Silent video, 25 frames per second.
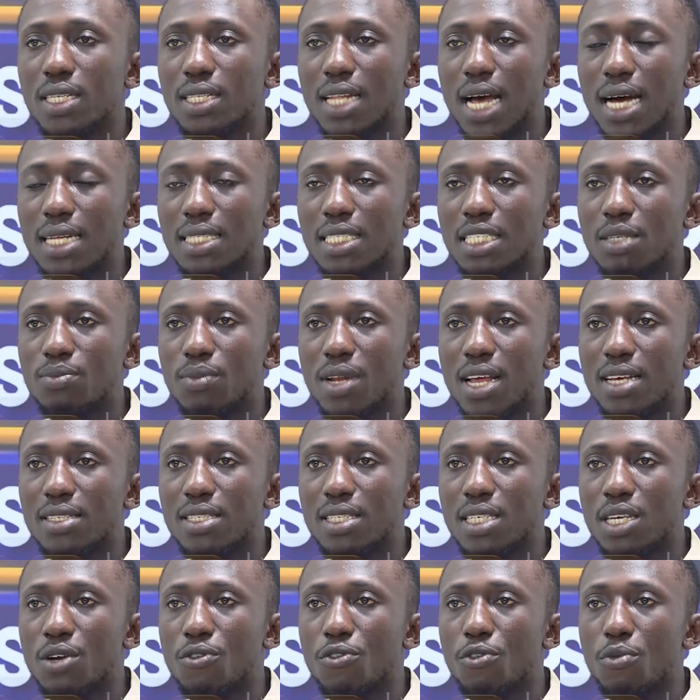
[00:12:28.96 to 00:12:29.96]
in that team,
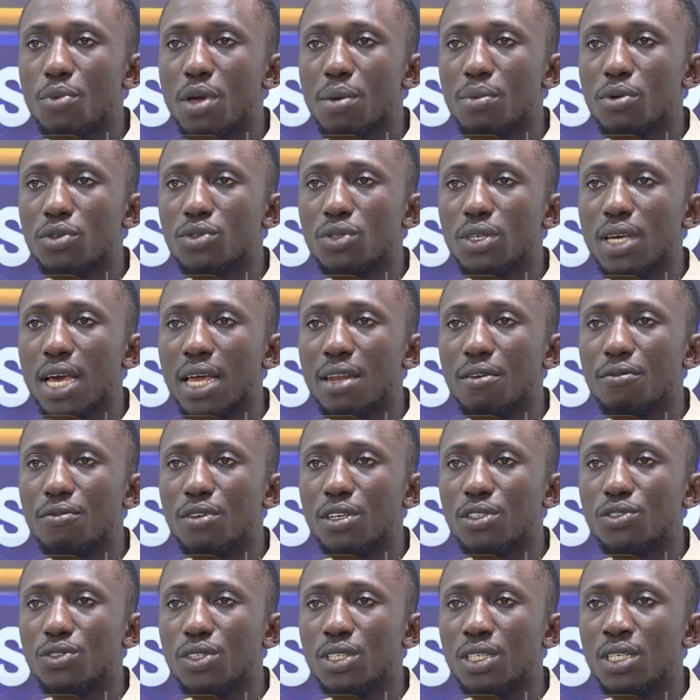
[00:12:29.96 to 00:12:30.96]
let's see if we'll be able to get a
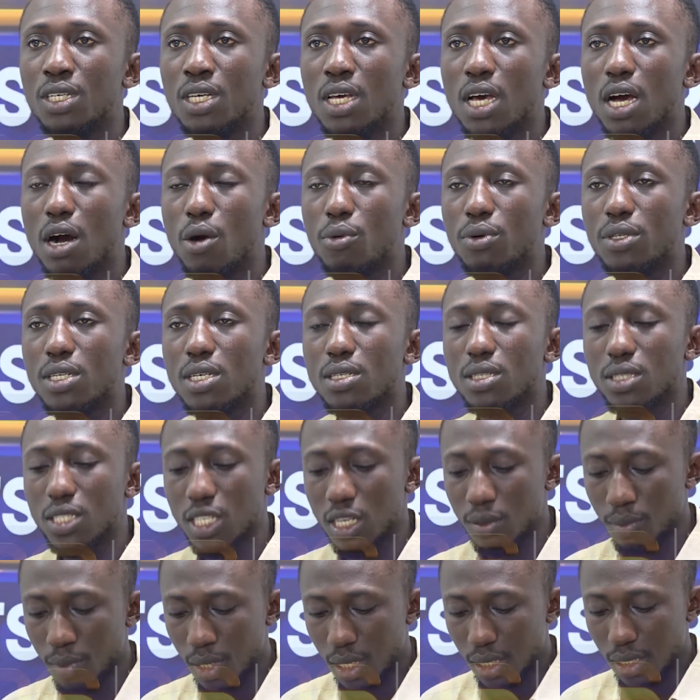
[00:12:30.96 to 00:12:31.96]
victory with his
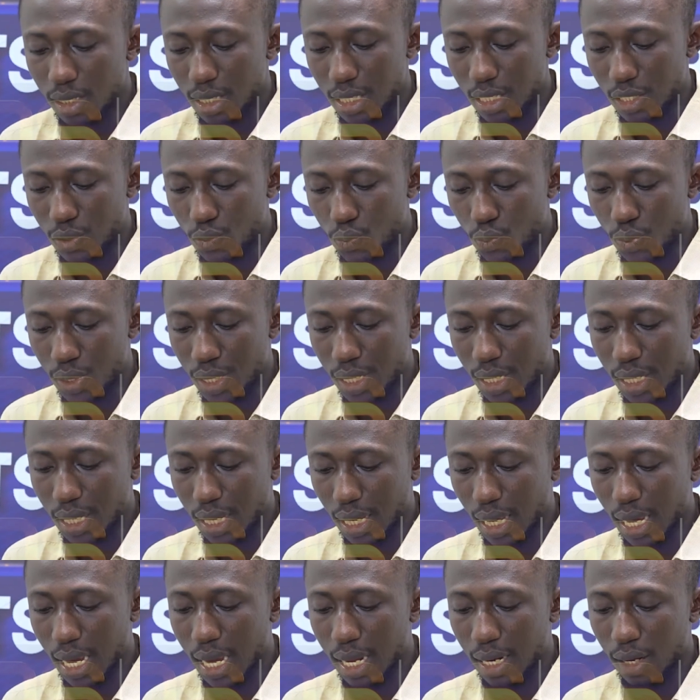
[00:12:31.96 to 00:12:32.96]
team this
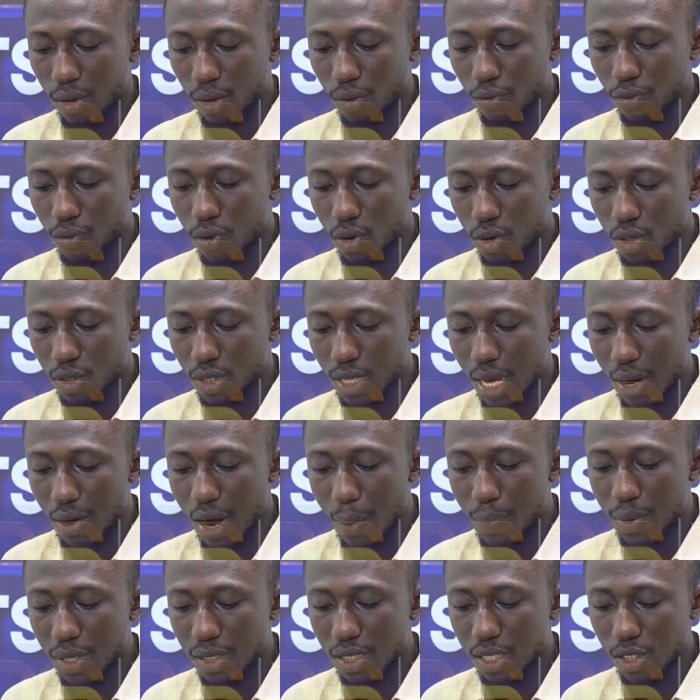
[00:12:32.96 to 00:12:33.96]
weekend. And of course,
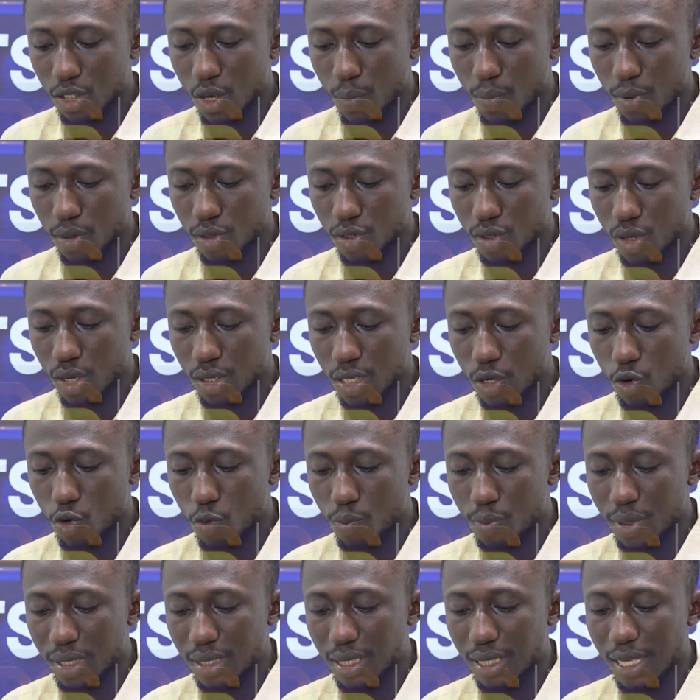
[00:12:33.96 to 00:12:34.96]
wrapping things up on Sunday
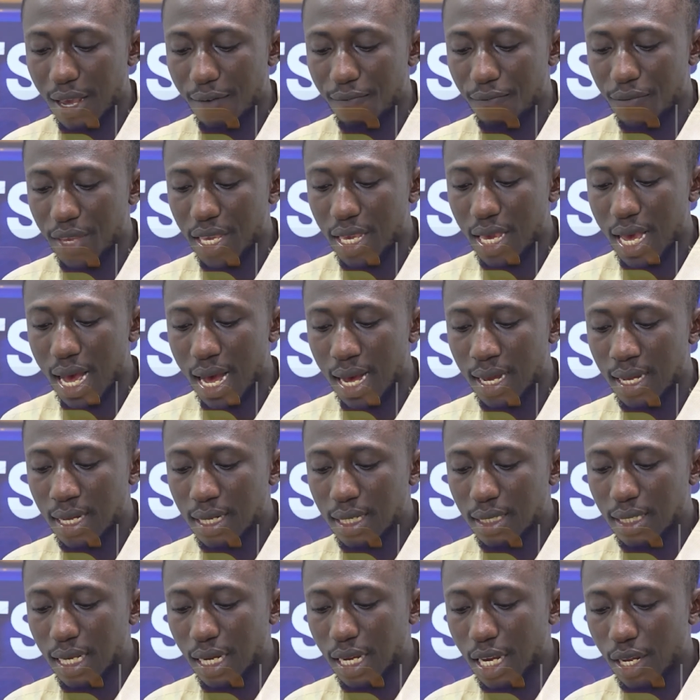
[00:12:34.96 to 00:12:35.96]
will be Sevilla
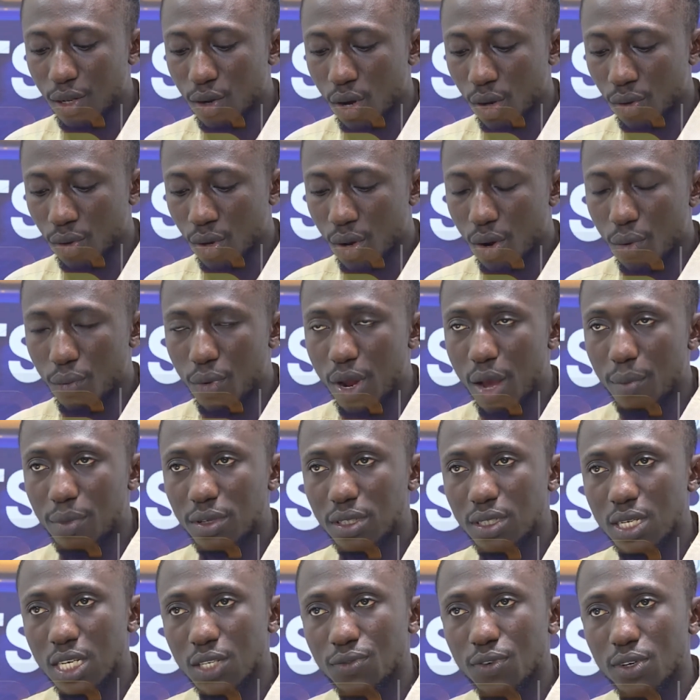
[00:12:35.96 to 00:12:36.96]
taking on Real
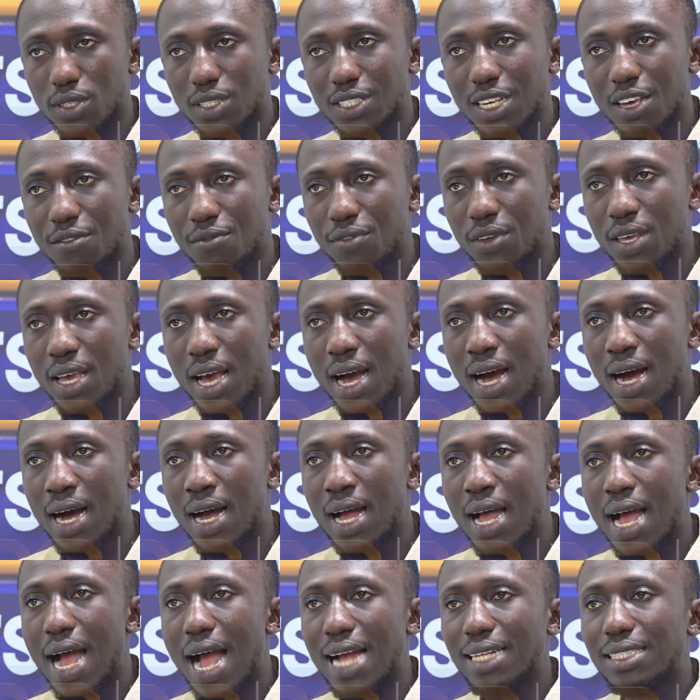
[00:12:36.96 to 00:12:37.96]
Betis. For
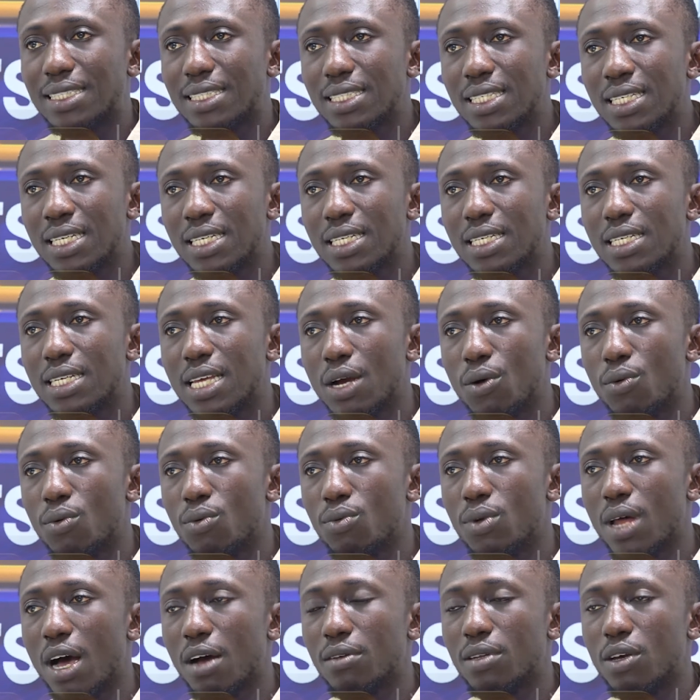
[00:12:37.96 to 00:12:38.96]
Sevilla, I think they
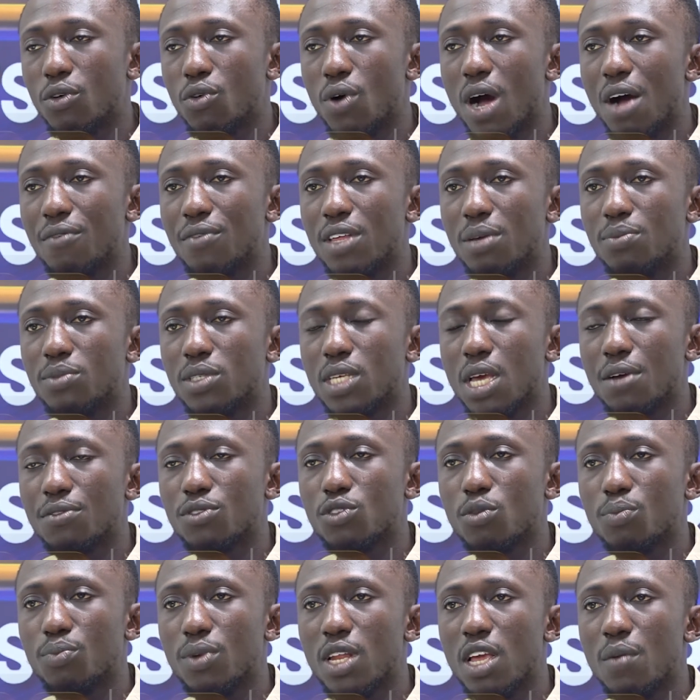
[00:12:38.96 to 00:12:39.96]
will have themselves
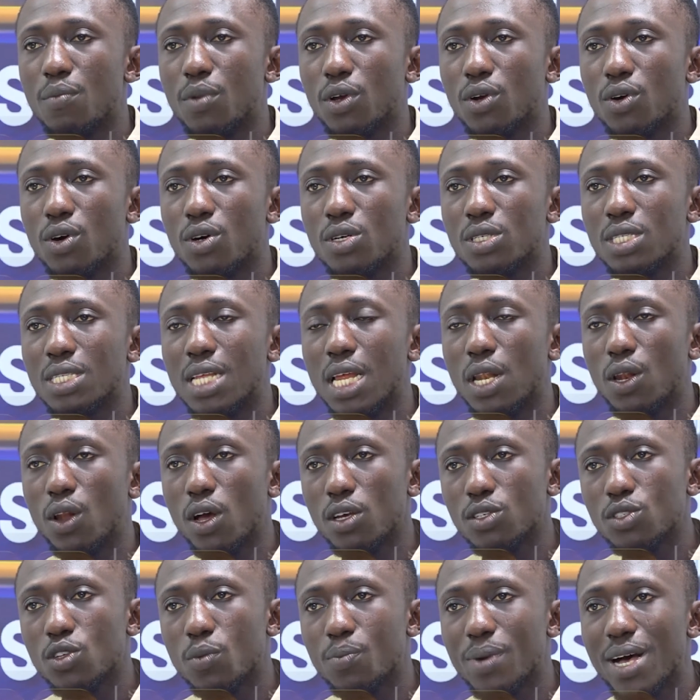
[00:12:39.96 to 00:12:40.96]
to blame because they
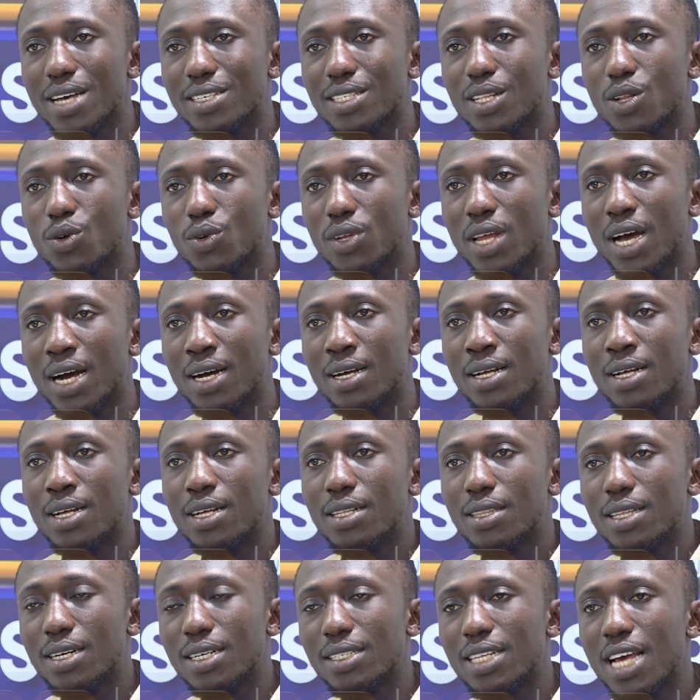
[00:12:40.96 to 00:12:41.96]
lost to Barcelona
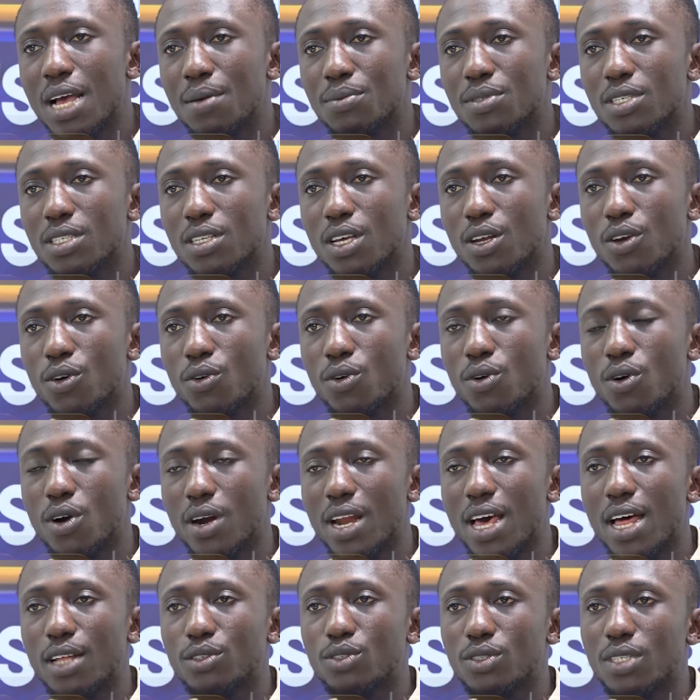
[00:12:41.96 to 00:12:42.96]
3 times in a row, or
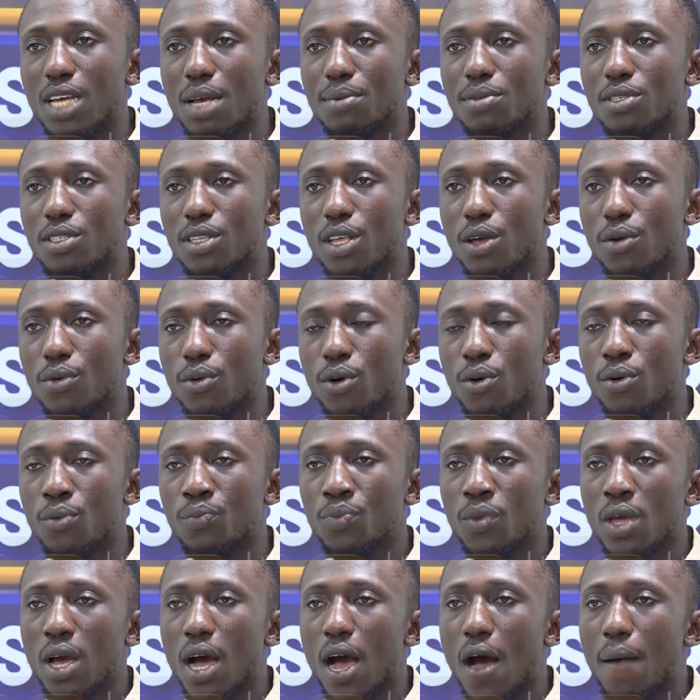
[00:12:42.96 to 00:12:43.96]
2 times in a row,
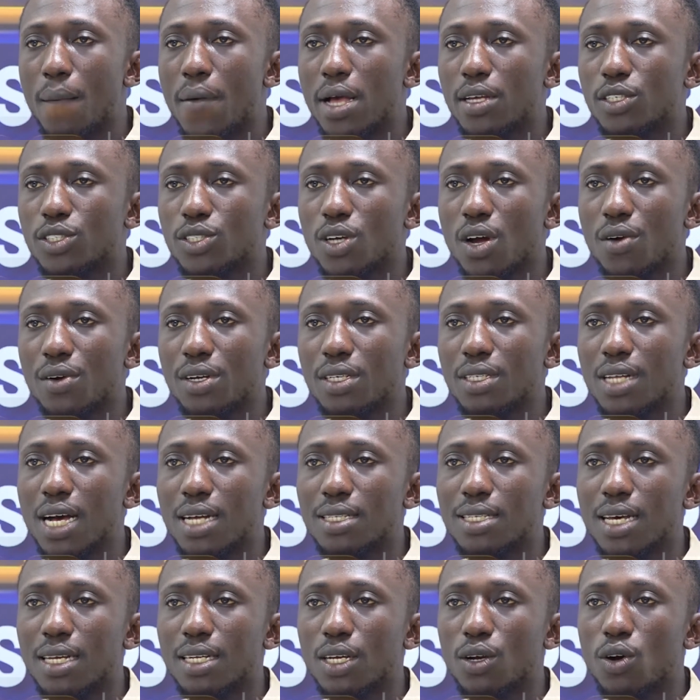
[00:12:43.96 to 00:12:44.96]
ensuring
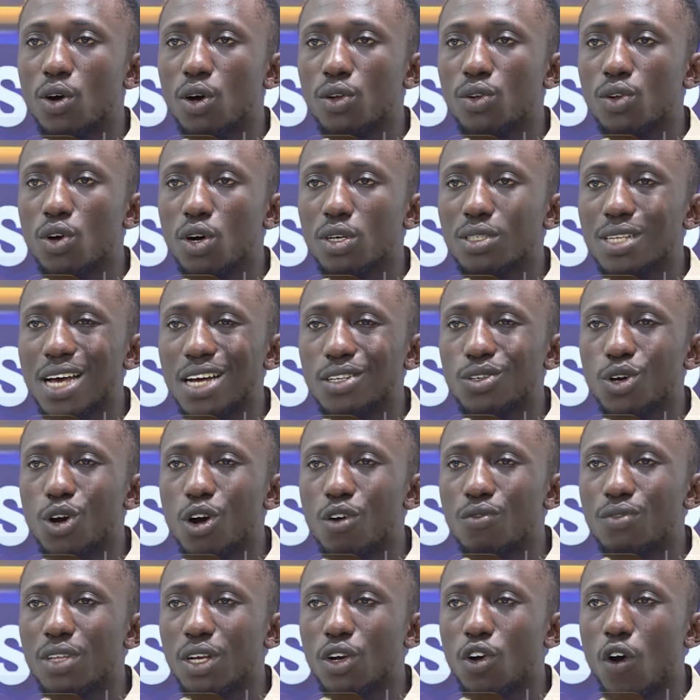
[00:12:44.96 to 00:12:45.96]
that they got knocked out
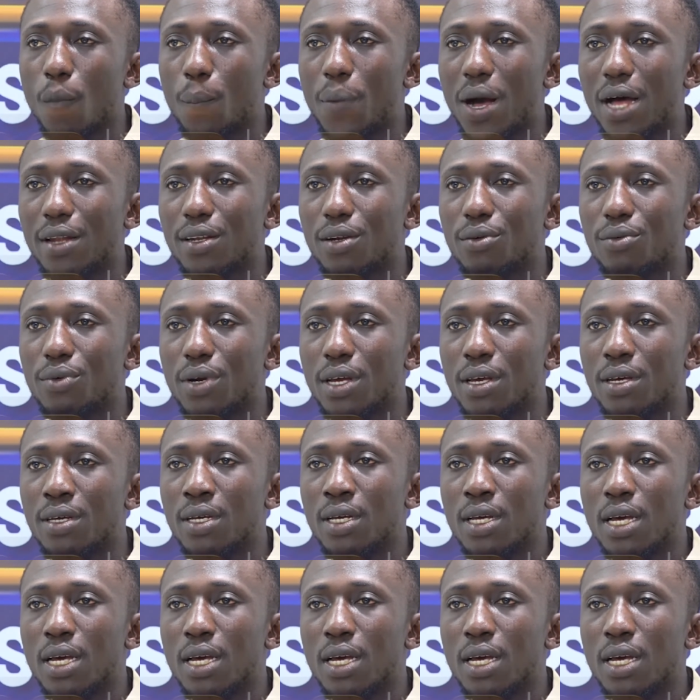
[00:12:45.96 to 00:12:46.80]
of the Copa del Rey.